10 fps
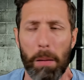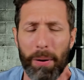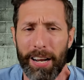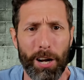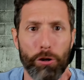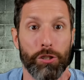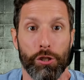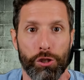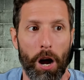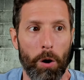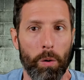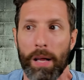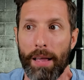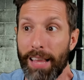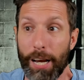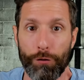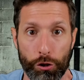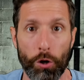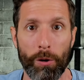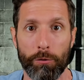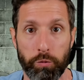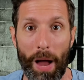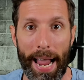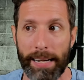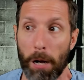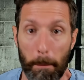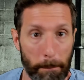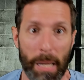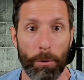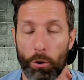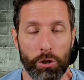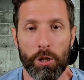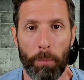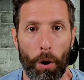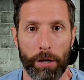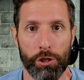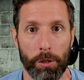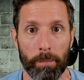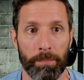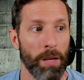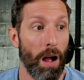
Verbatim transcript: but it goes to show that if you do it right, people will support you.